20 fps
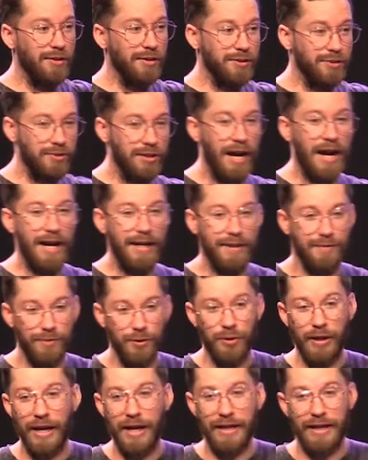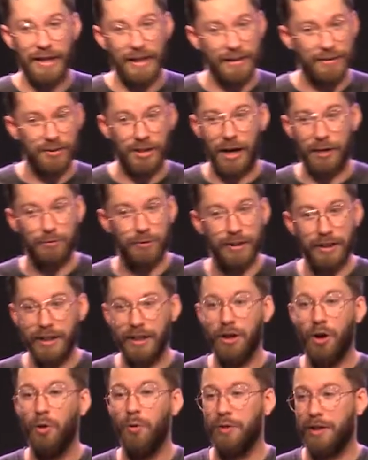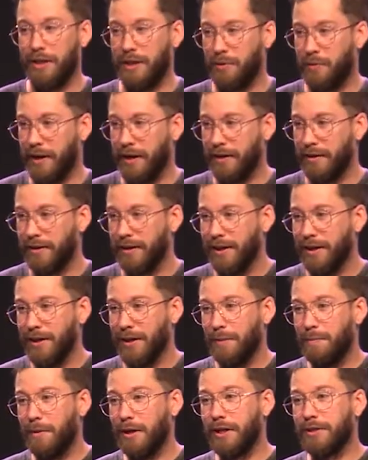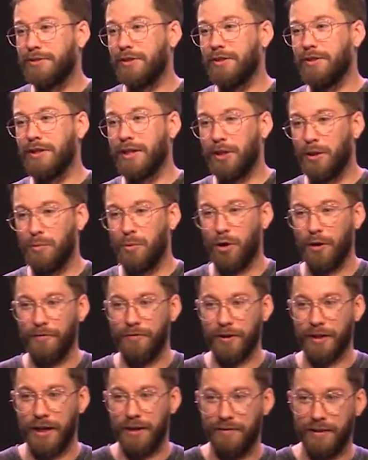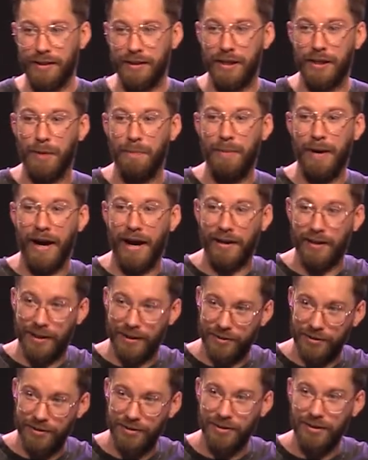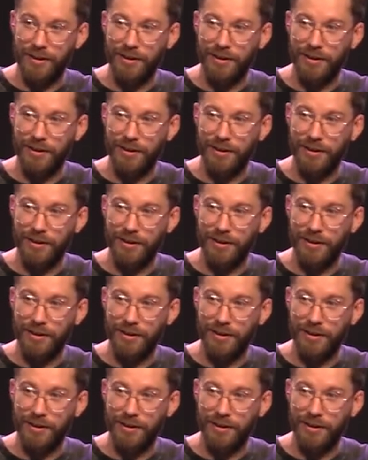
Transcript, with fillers: other side. If you hit it, it's not really going anywhere, but it's a little more forgiving than a pallet.